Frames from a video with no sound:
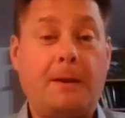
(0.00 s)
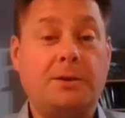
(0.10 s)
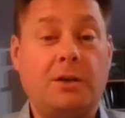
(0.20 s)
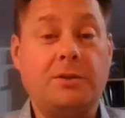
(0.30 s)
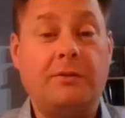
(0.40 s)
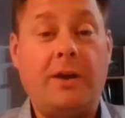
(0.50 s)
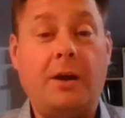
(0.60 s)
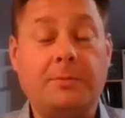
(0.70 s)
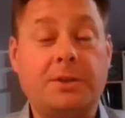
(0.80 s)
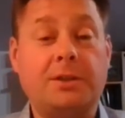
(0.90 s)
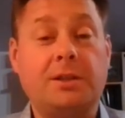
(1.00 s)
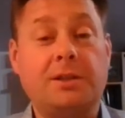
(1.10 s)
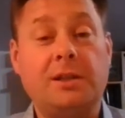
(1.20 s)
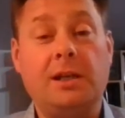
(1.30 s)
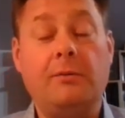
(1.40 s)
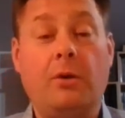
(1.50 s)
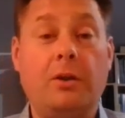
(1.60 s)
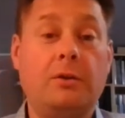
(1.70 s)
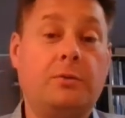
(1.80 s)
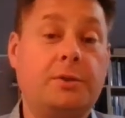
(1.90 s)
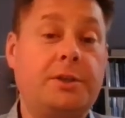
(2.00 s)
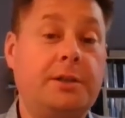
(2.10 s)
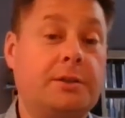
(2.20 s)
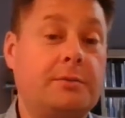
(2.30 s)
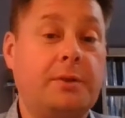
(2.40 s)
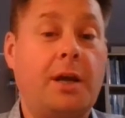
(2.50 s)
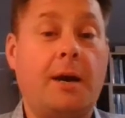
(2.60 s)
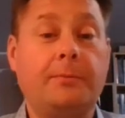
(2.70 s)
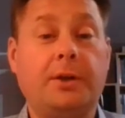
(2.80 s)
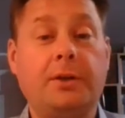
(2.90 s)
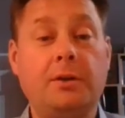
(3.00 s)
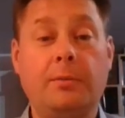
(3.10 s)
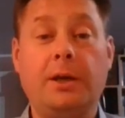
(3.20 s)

Joseph helps us to see what the Lord Jesus would come to do,